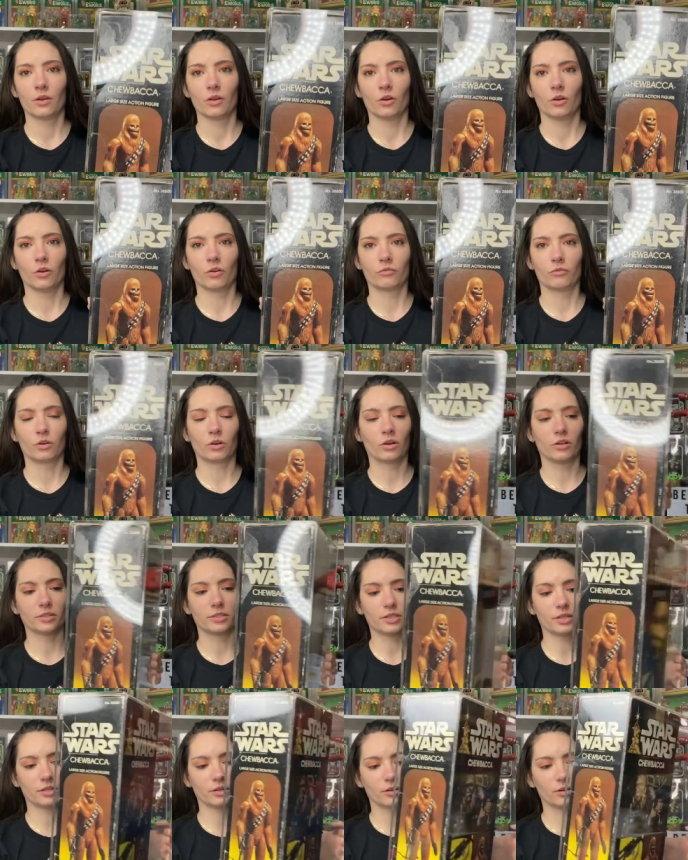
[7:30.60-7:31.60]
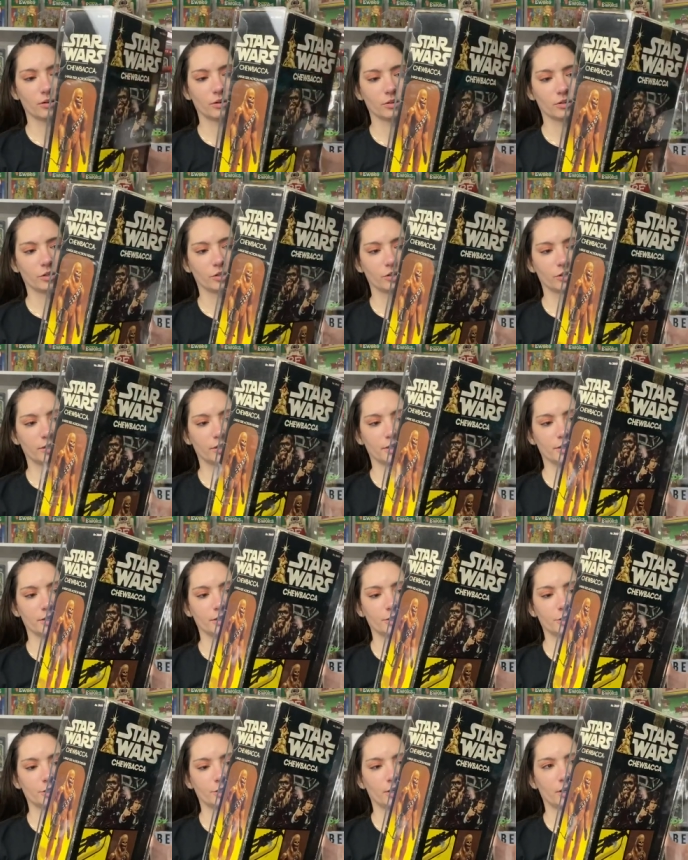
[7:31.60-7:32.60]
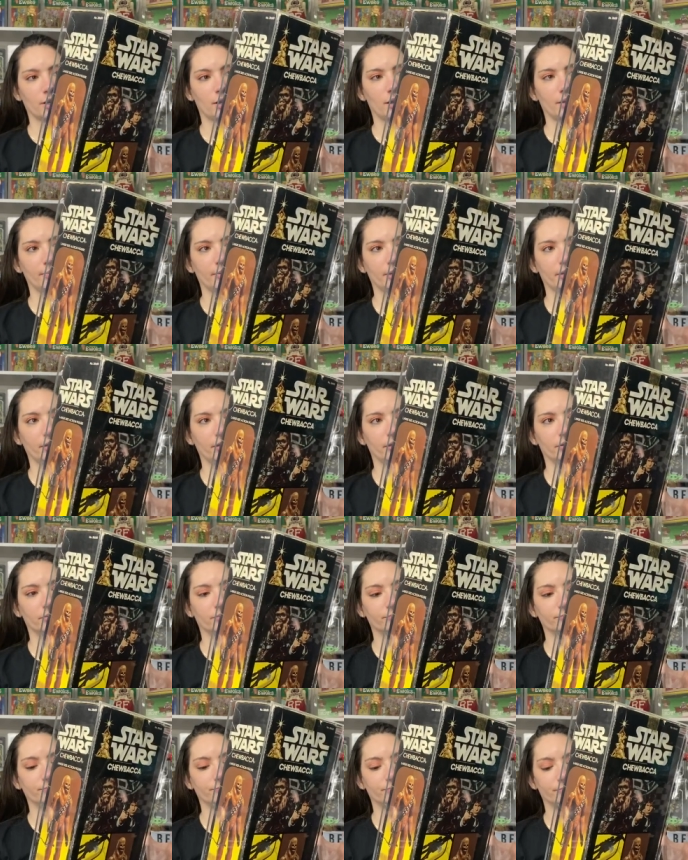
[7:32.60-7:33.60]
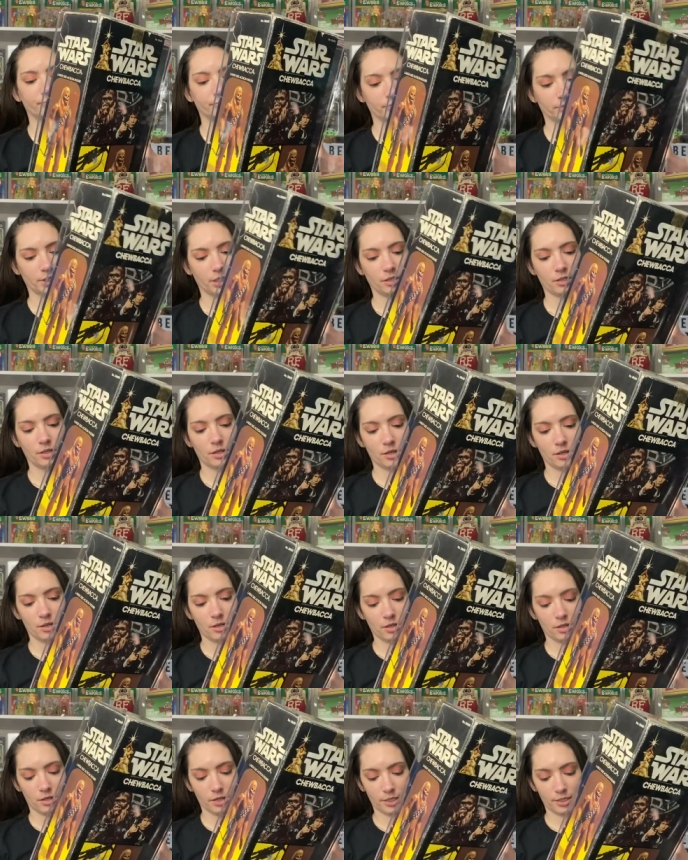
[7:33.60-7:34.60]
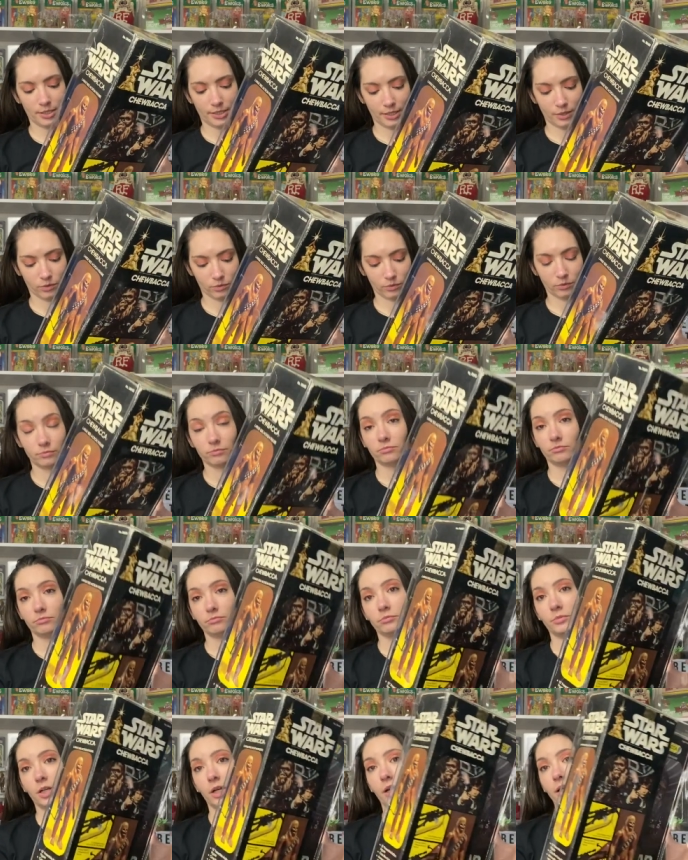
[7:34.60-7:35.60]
Overall, it's in good condition. I mean, it's sealed. And I